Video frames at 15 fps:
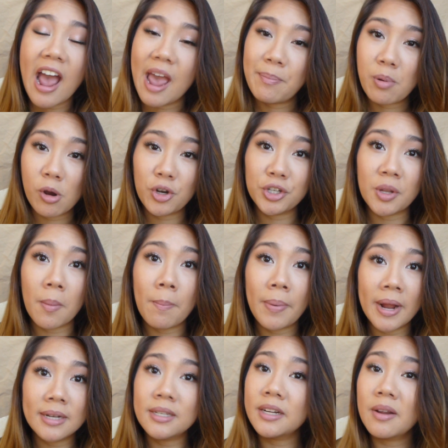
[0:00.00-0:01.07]
I purchased a
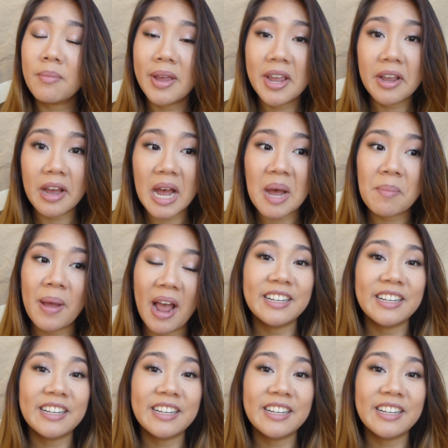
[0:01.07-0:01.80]
butt ton of makeup.